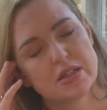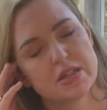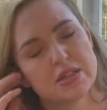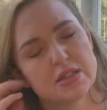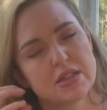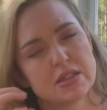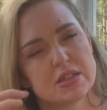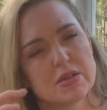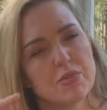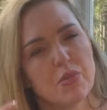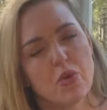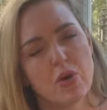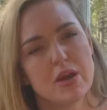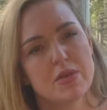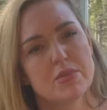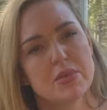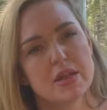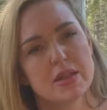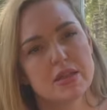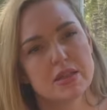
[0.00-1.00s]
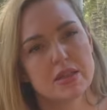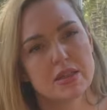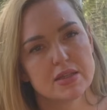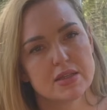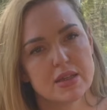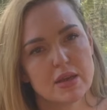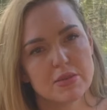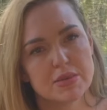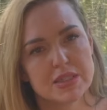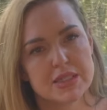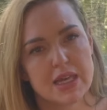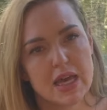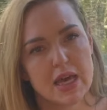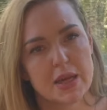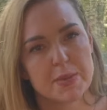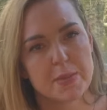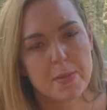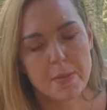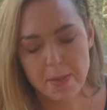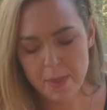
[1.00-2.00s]
this disappointment, this
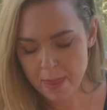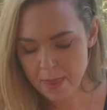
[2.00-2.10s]
upset,